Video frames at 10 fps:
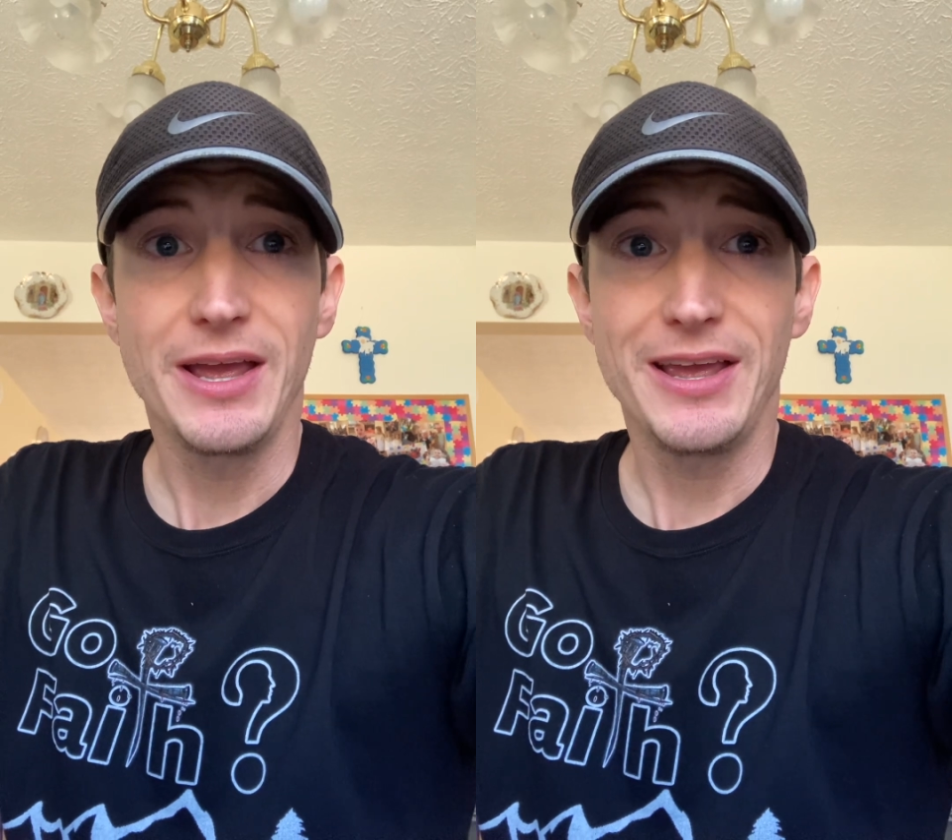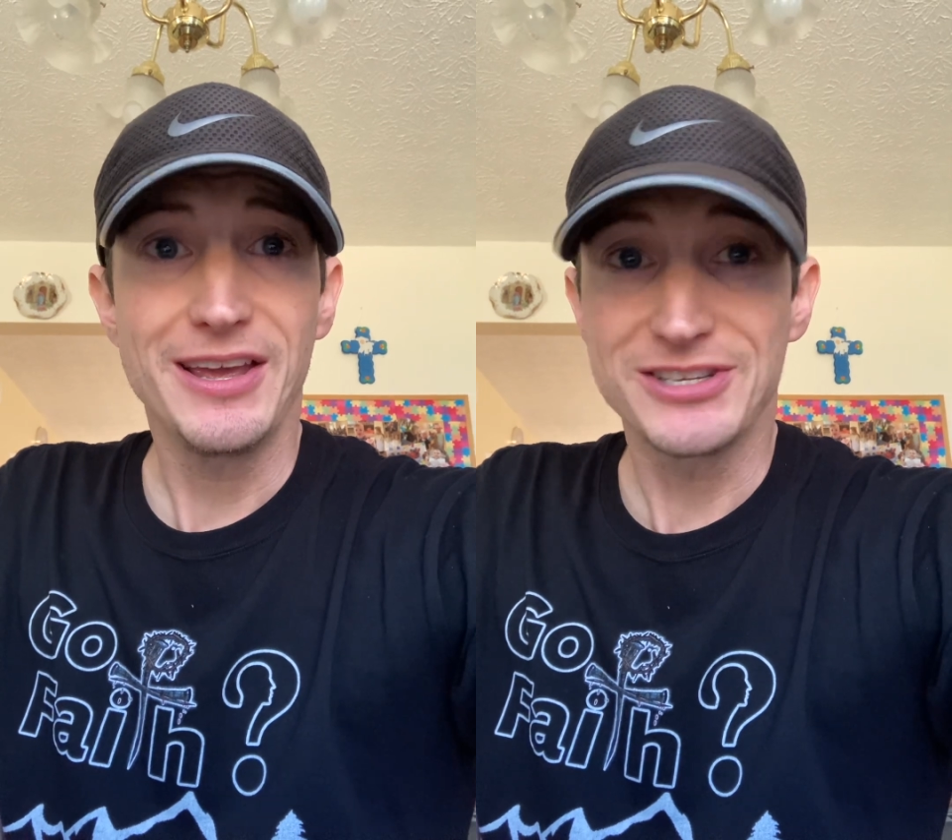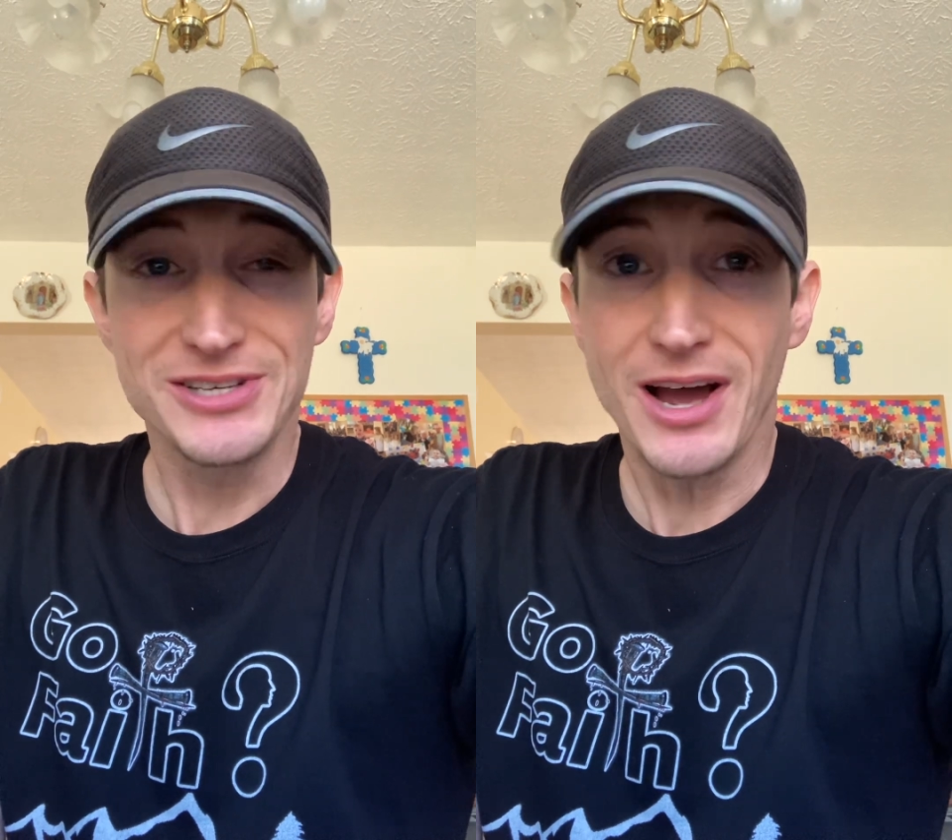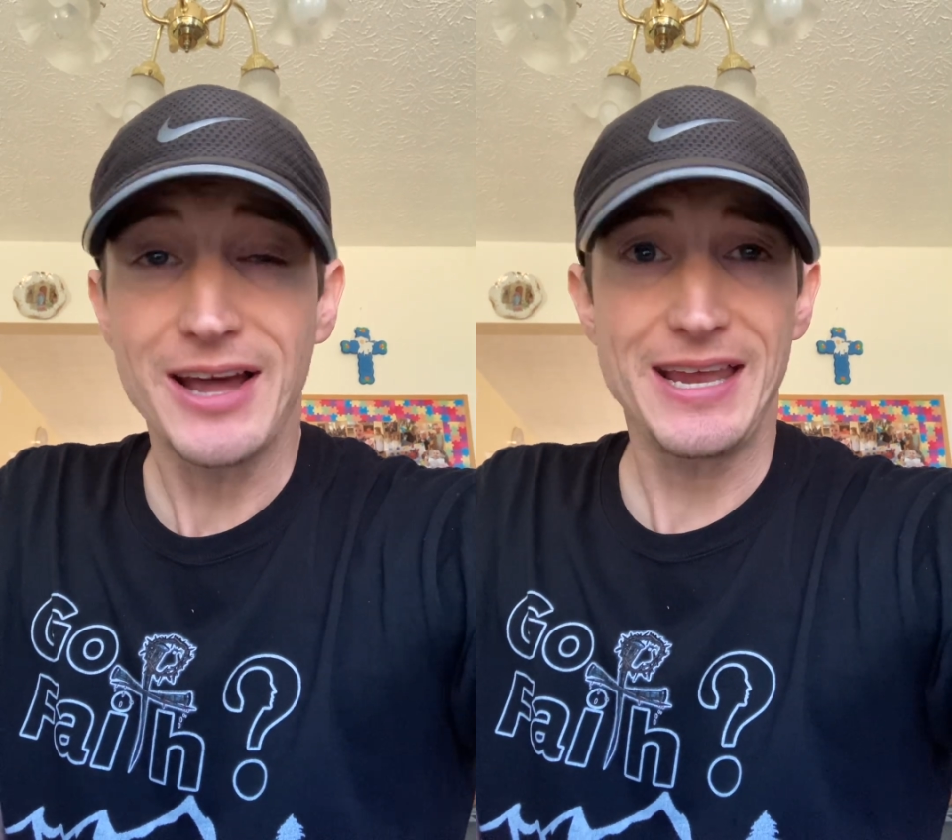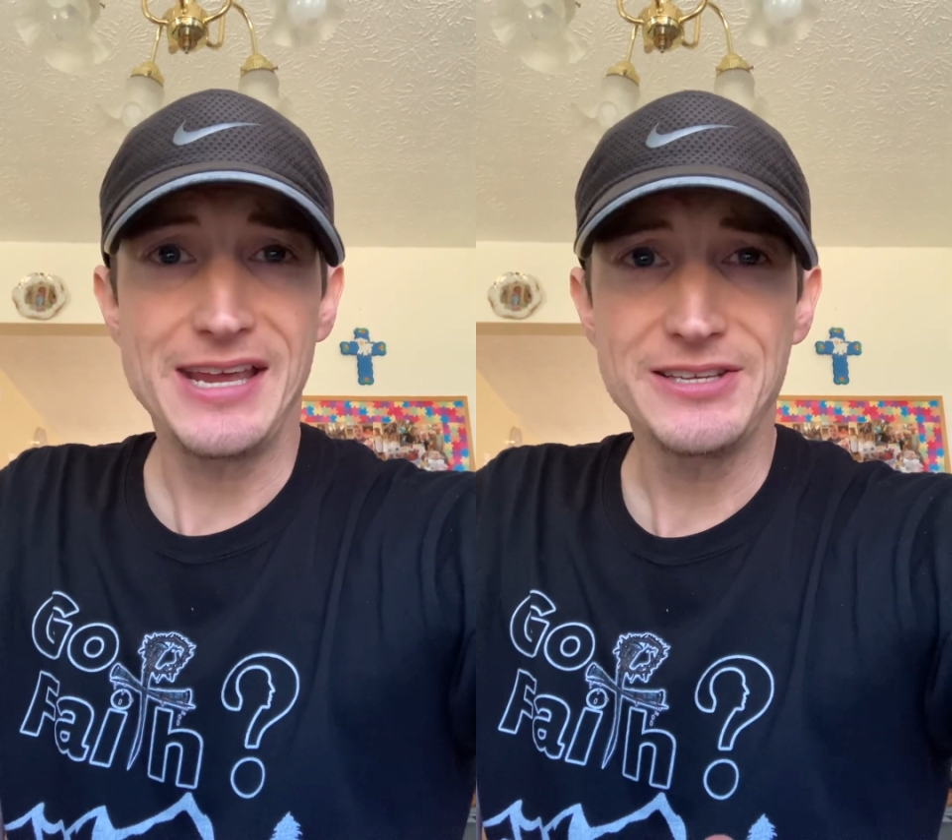is
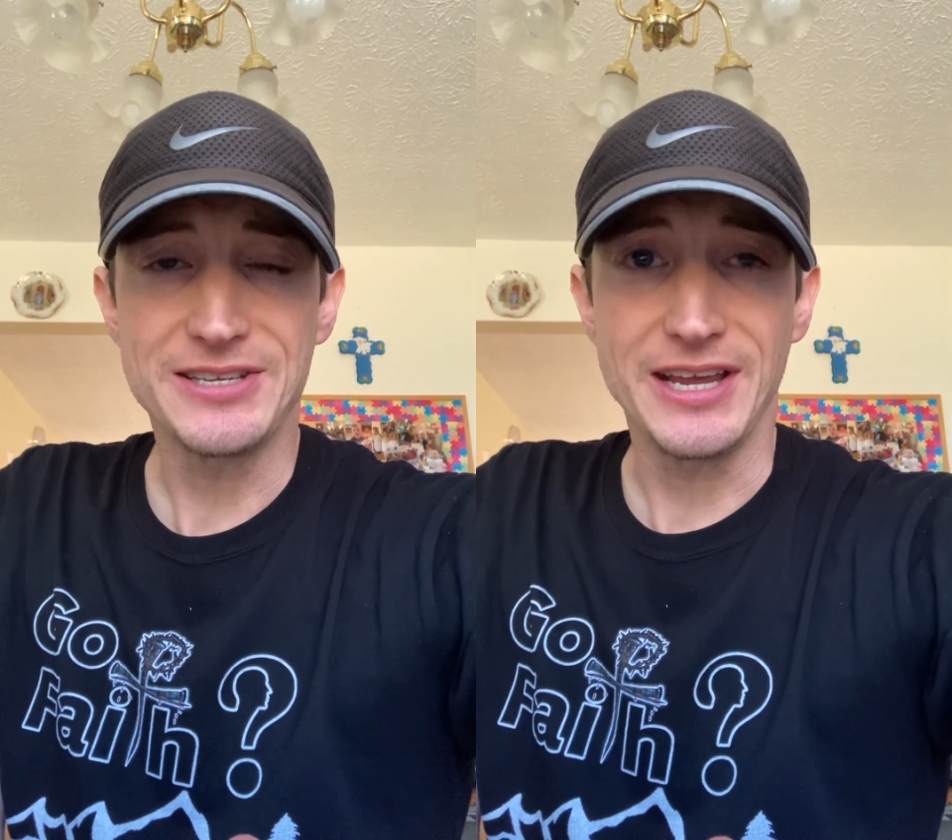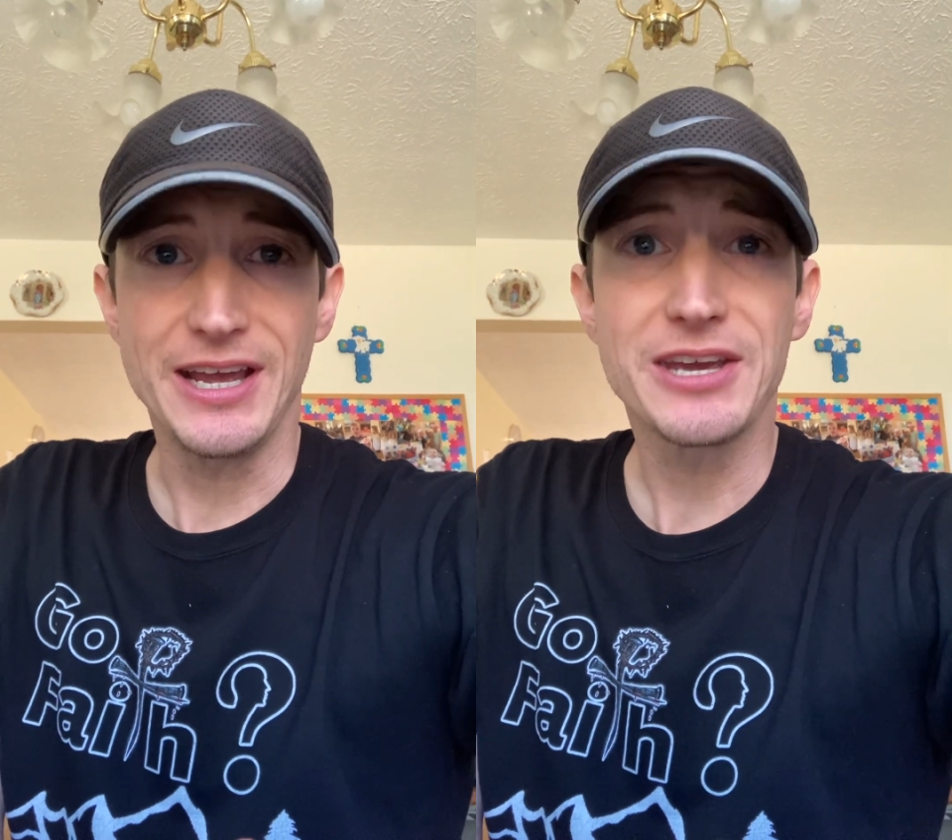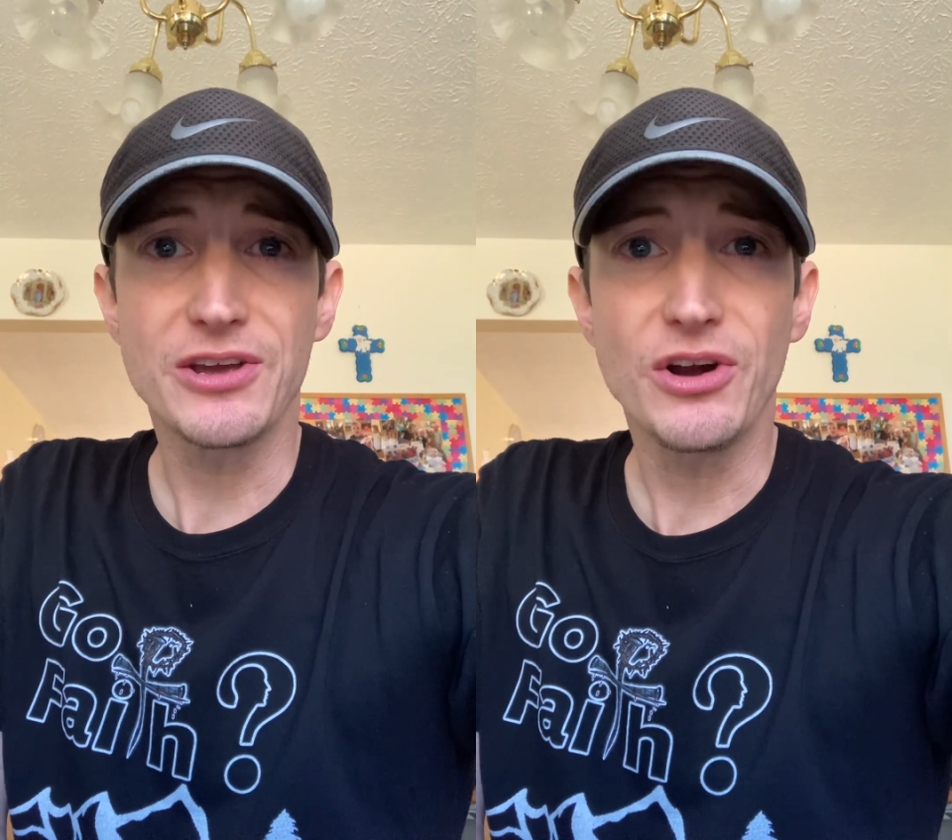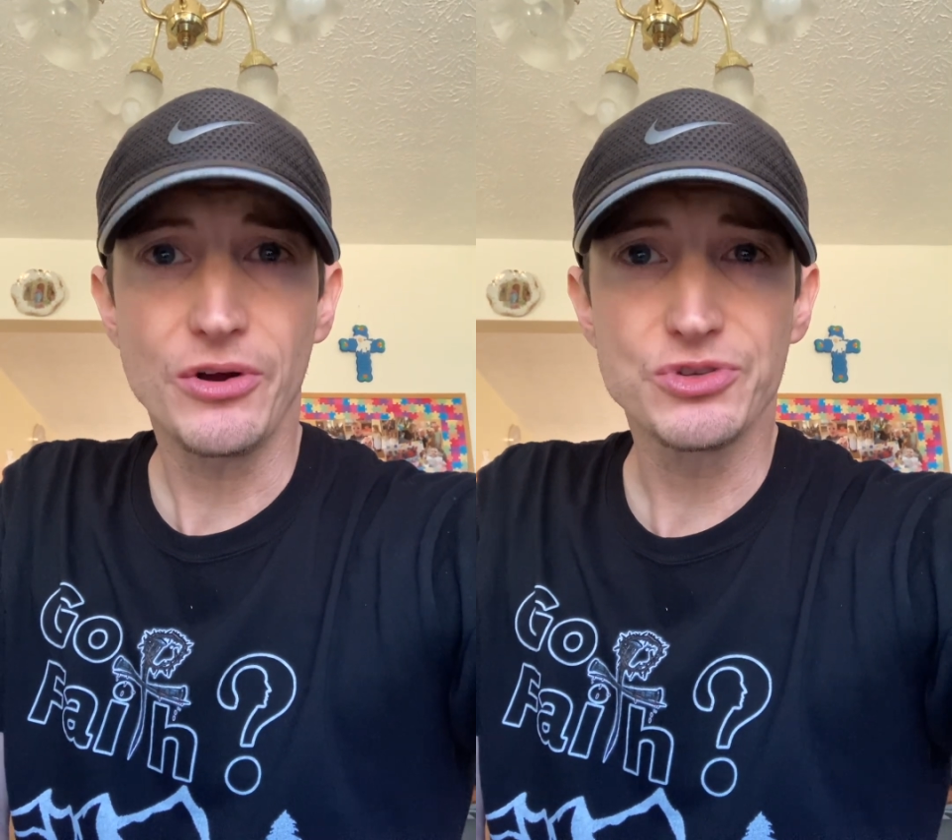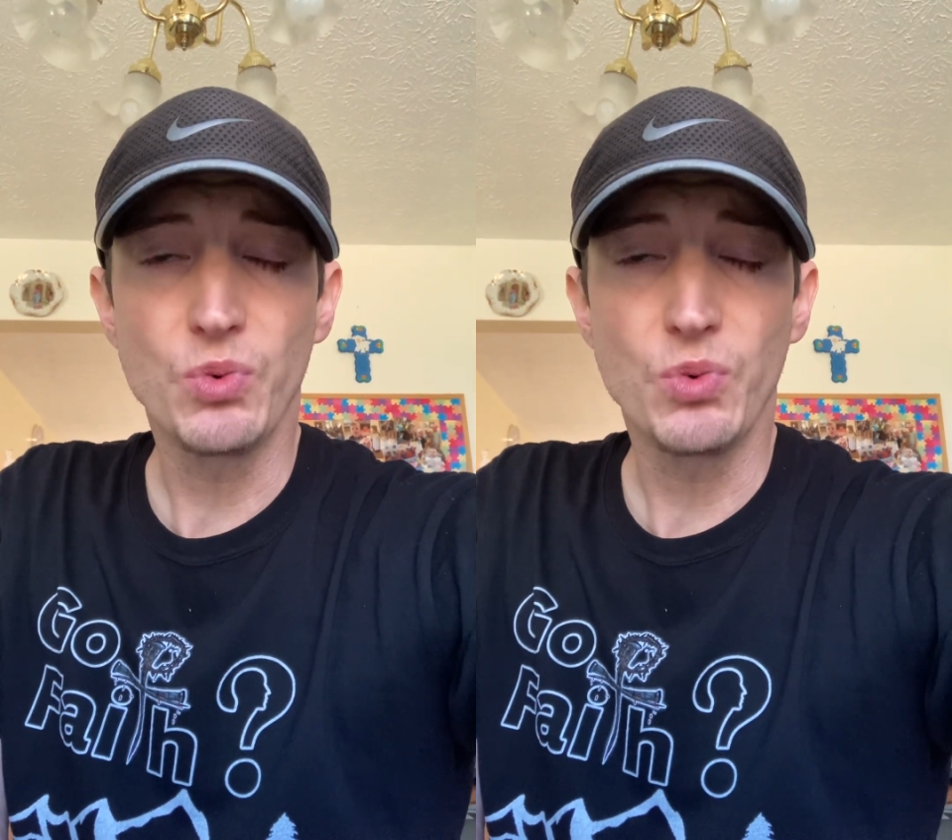not easy. It can cause